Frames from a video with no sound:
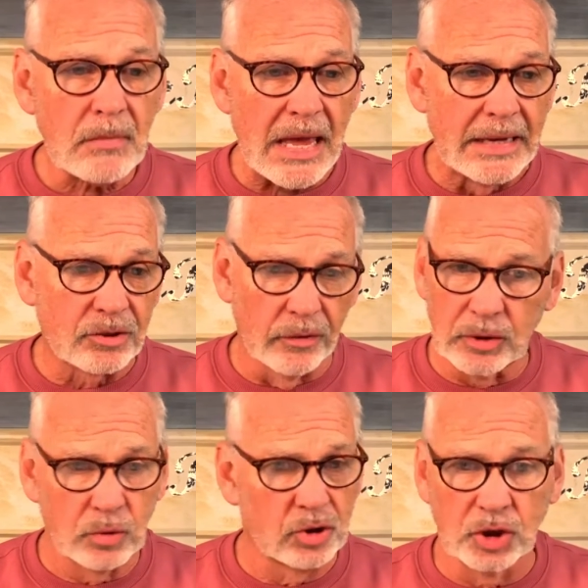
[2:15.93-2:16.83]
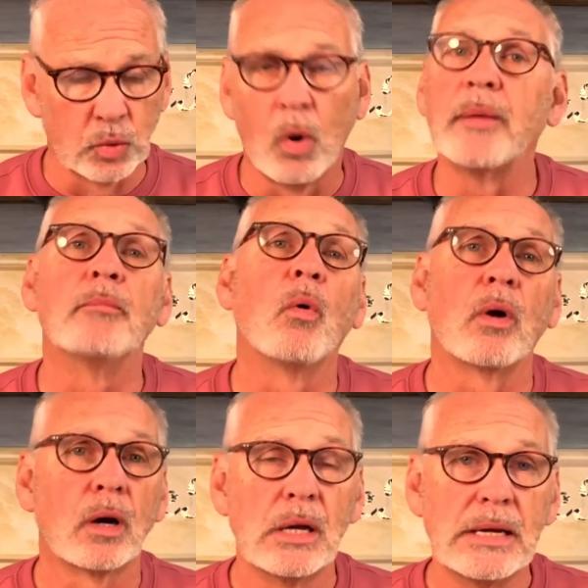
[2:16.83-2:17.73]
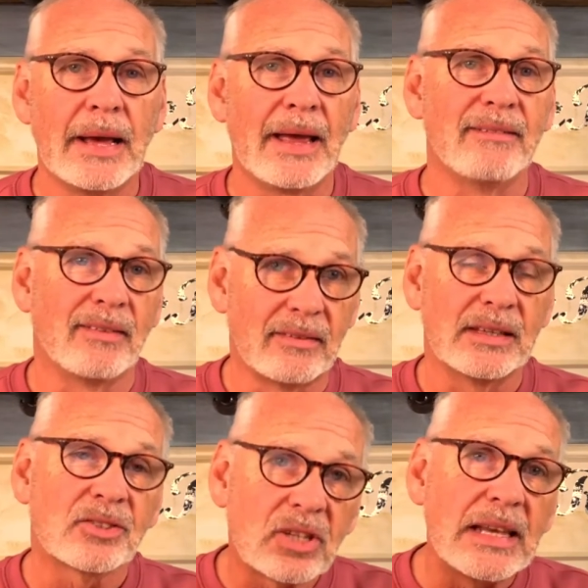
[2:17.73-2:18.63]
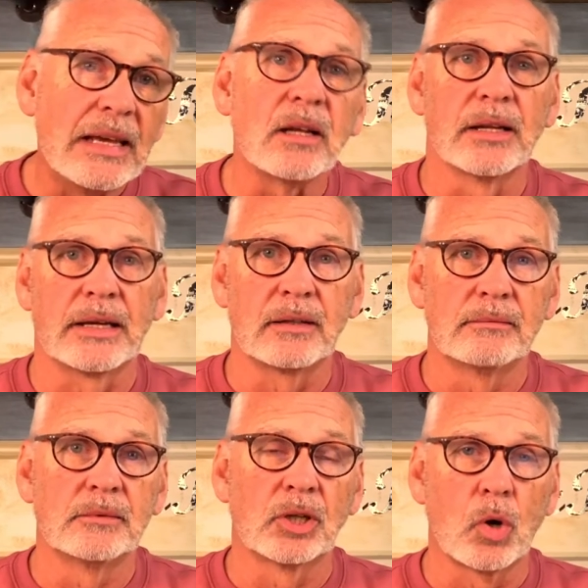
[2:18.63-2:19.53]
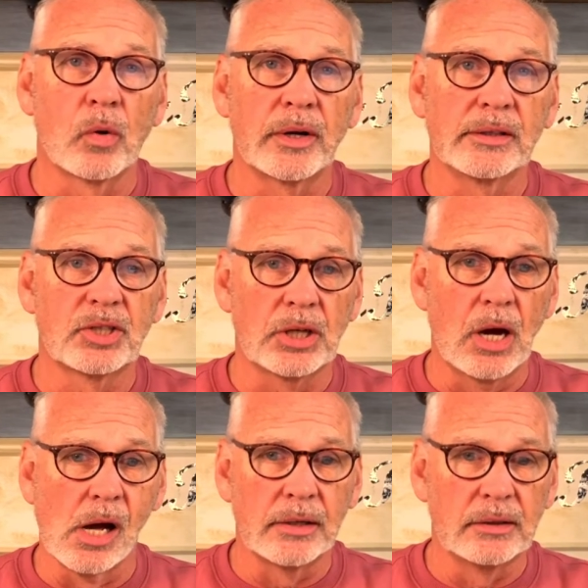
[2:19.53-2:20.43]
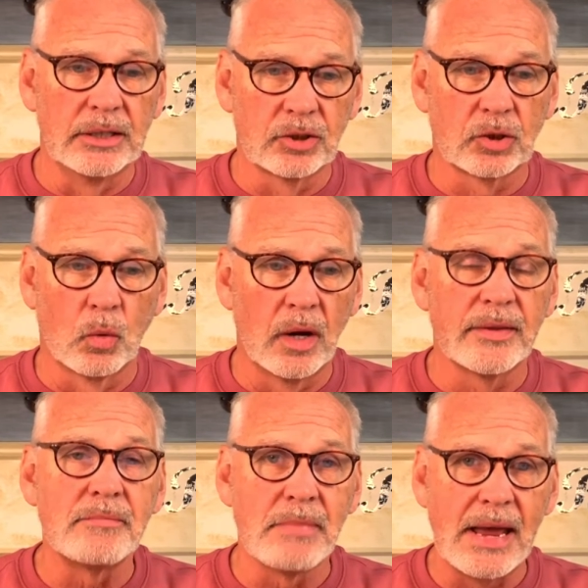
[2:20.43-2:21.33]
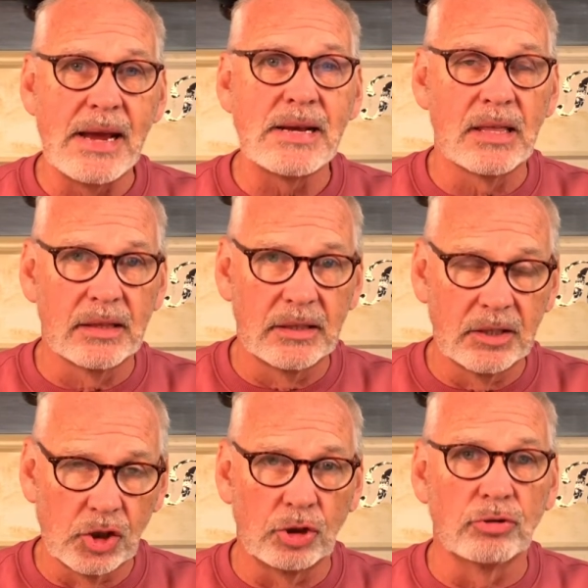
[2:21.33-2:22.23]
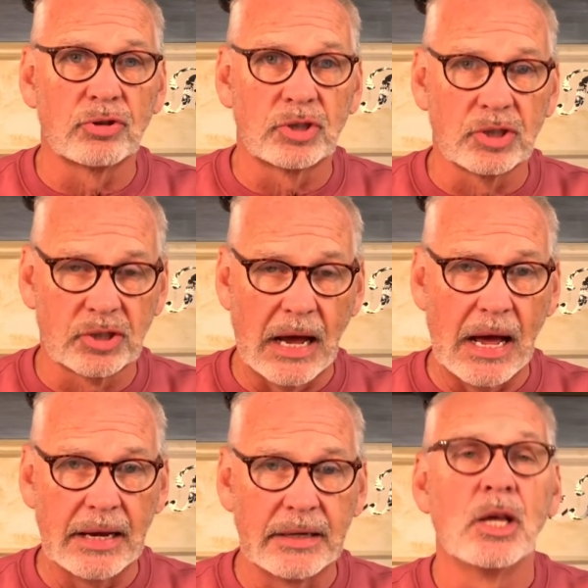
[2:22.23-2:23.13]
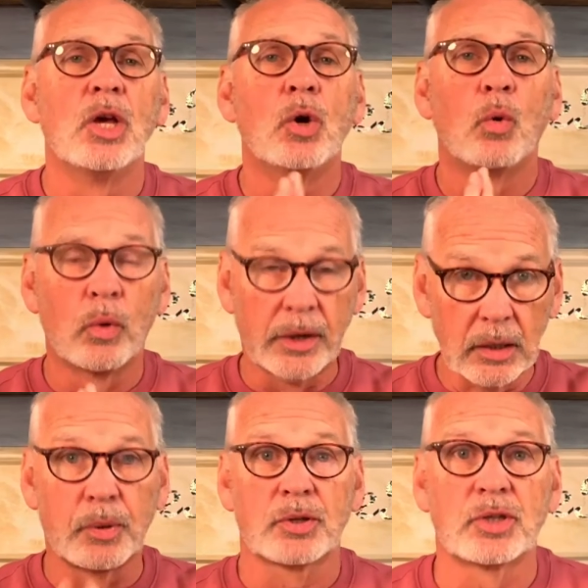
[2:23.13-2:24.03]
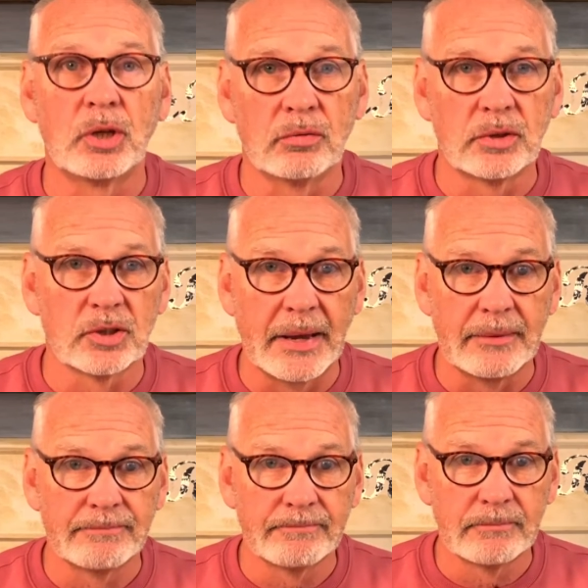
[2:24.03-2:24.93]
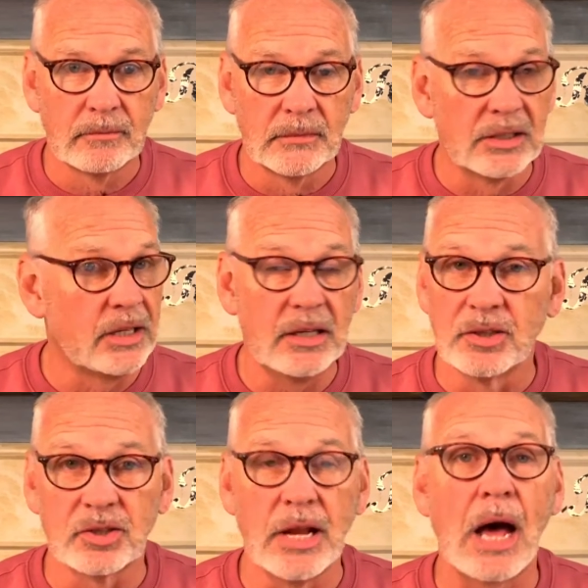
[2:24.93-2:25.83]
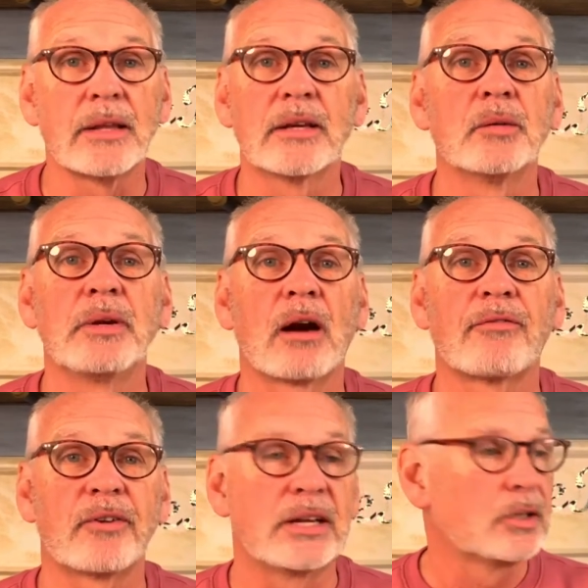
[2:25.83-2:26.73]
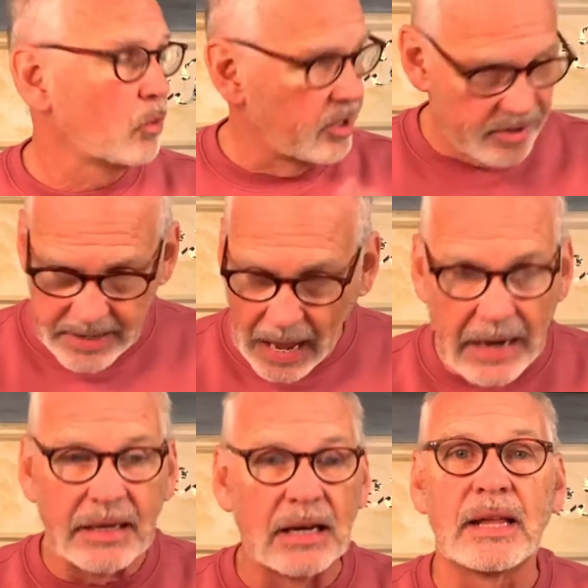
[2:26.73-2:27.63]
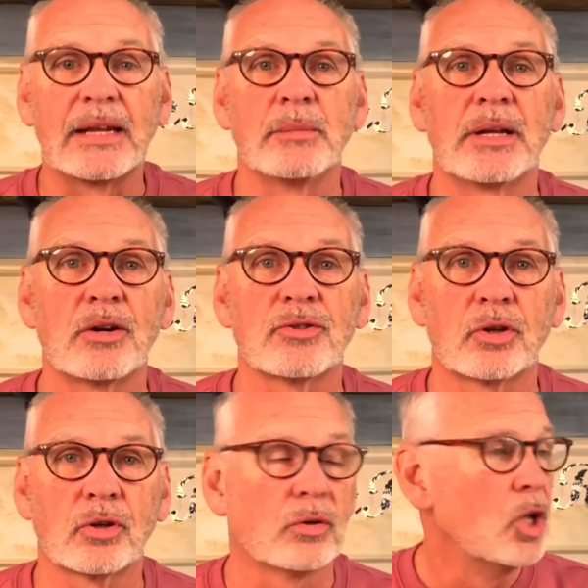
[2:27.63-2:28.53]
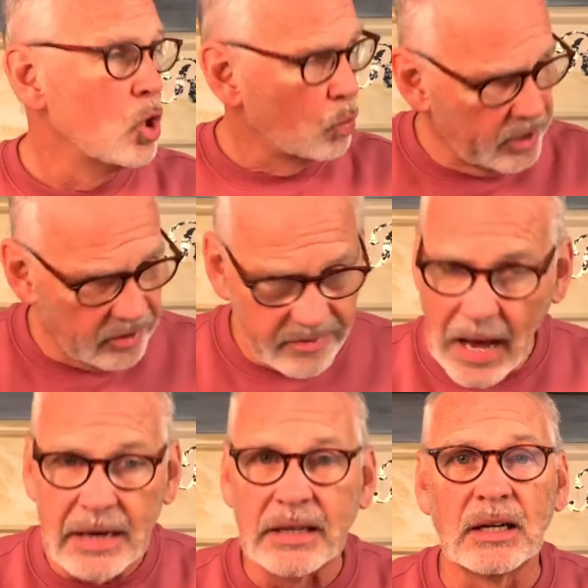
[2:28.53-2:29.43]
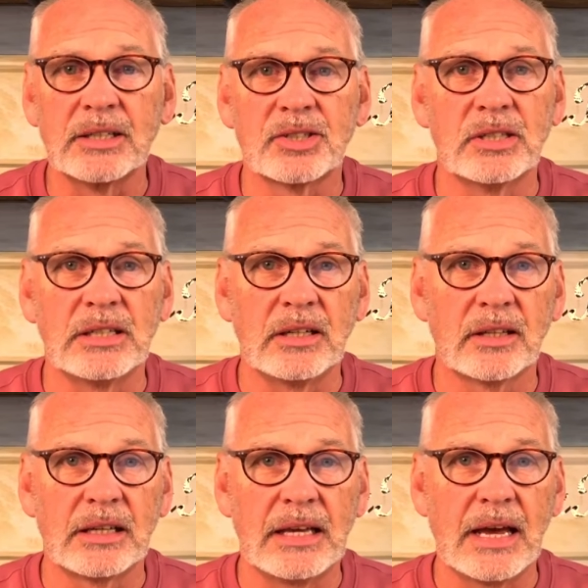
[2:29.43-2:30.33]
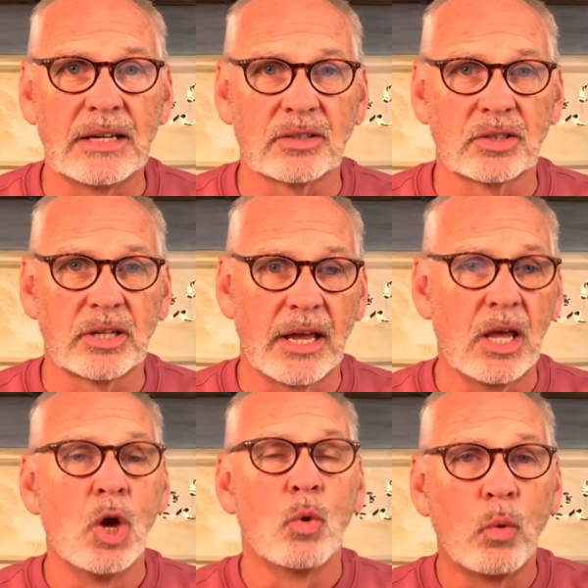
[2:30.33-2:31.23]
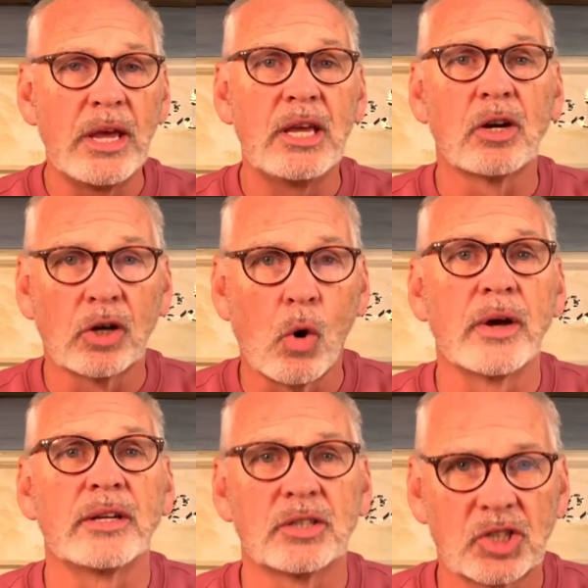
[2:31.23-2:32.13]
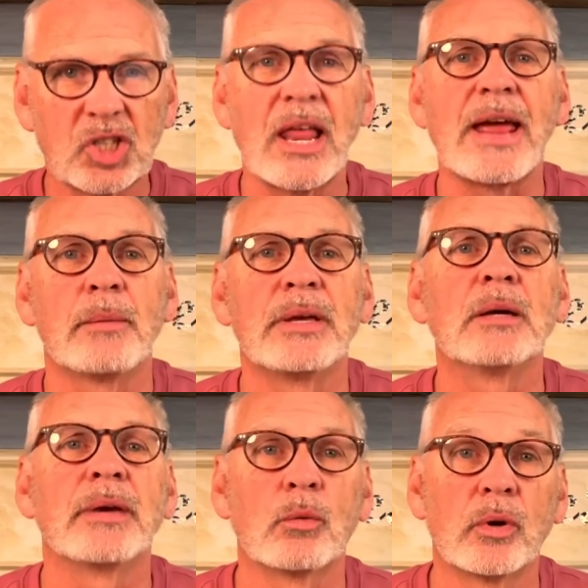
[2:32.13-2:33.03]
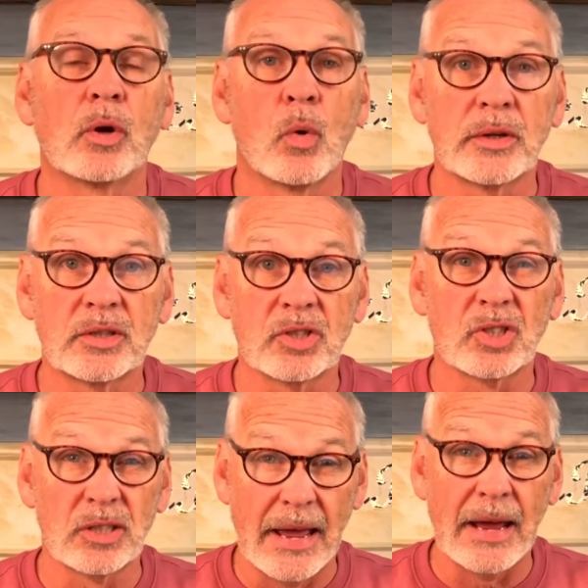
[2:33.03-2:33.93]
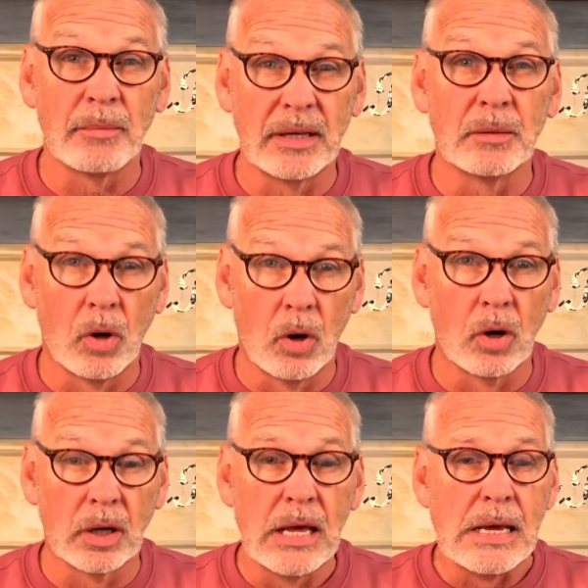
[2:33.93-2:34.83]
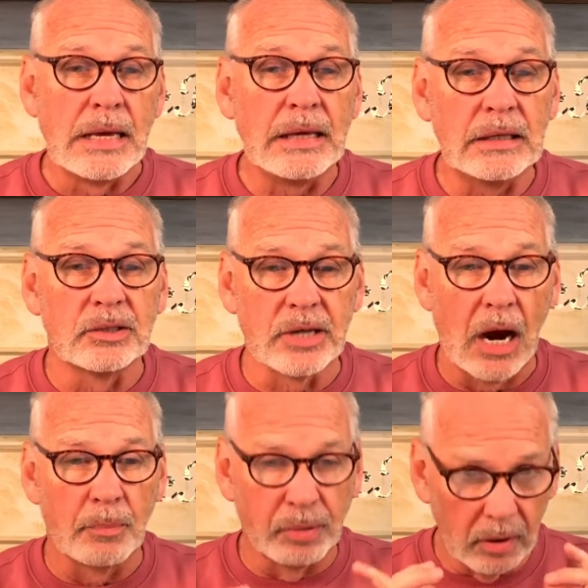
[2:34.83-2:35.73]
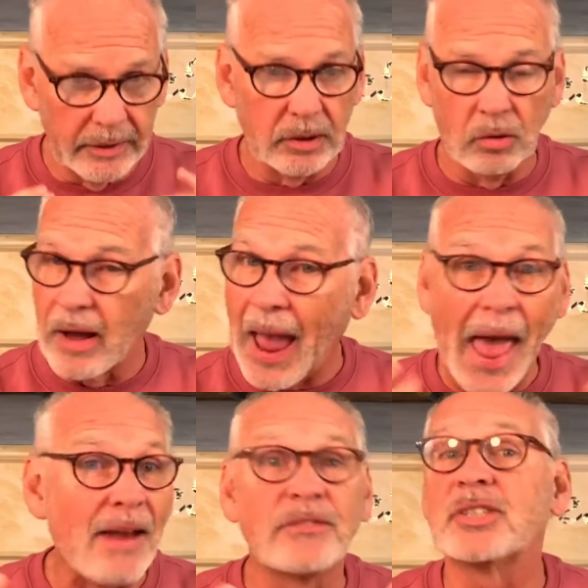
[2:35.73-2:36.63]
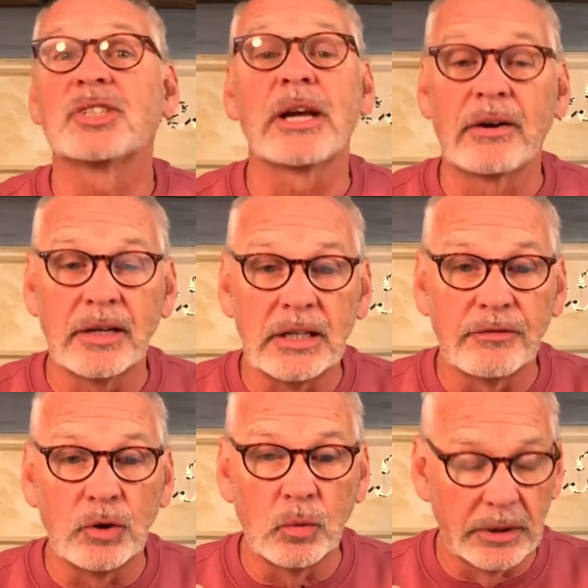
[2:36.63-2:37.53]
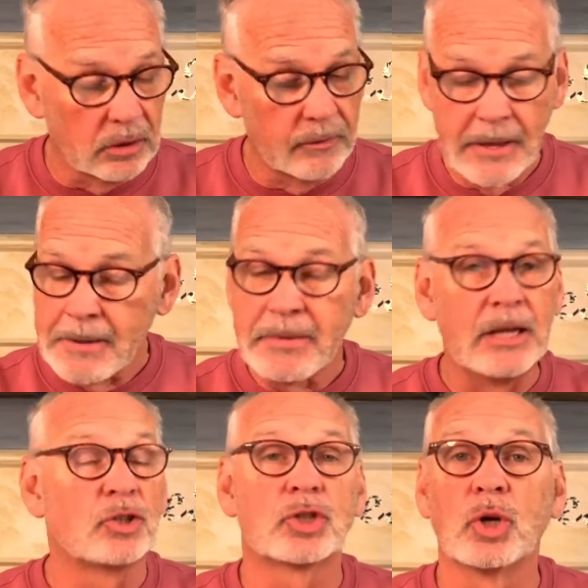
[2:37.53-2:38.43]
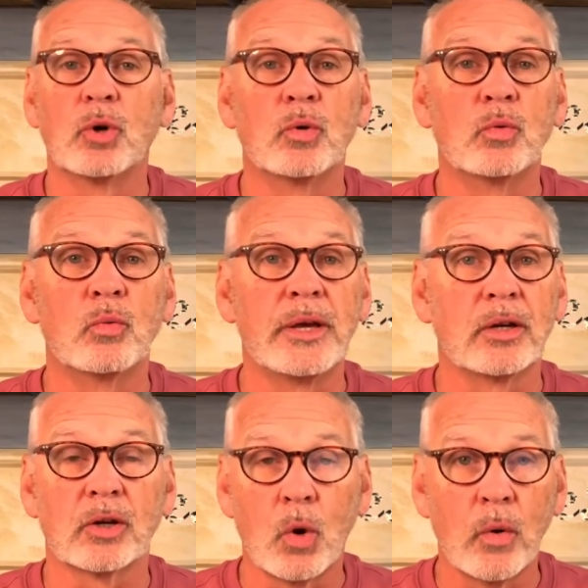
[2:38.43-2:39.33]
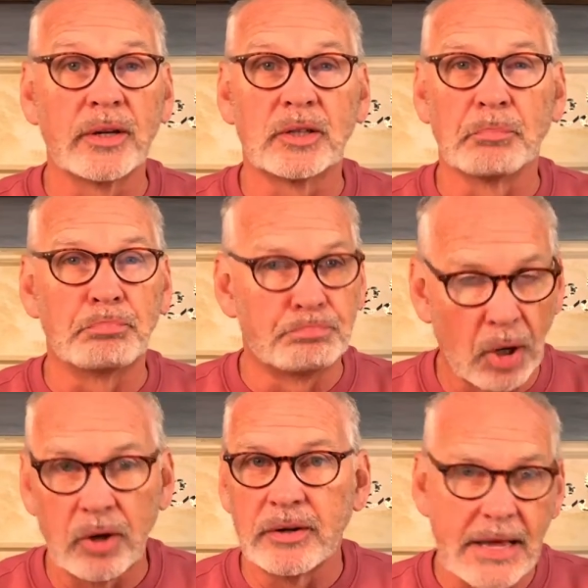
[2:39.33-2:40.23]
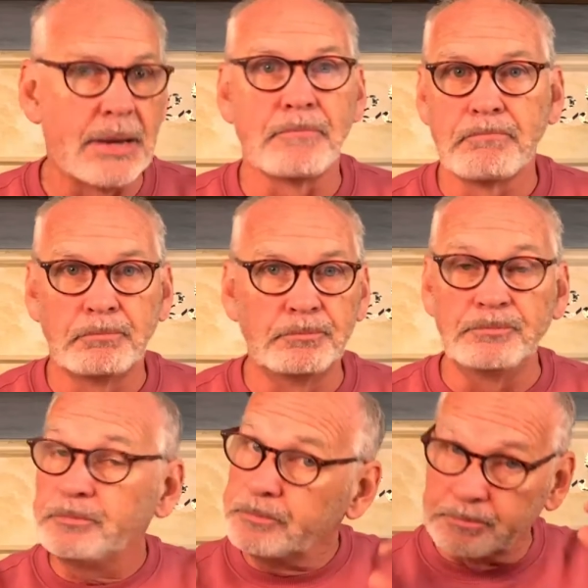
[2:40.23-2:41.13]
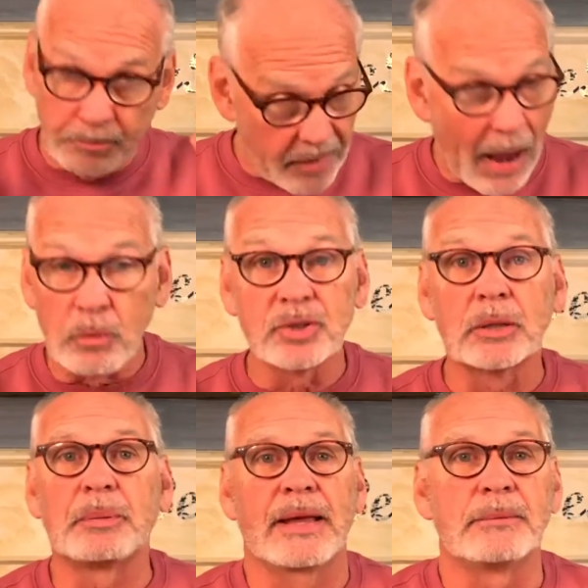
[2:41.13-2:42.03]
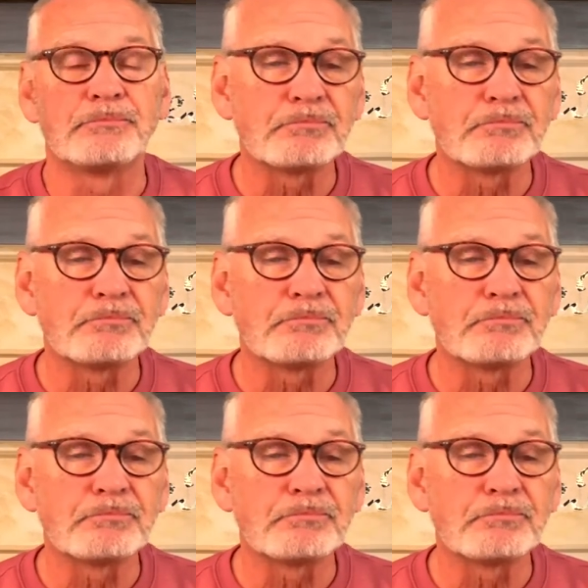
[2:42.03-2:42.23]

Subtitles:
And so this was just one more. And this healing, according to John, is the one that made the Jews decide, we're going to persecute this man. He is not going to be our friend. We are not going to let him in our circle. We are not going to listen to anything he has to say. We are going to slam him, and we're going to slam him hard. He is our political adversary, if you will, and so we are going to burn him. That was their plan.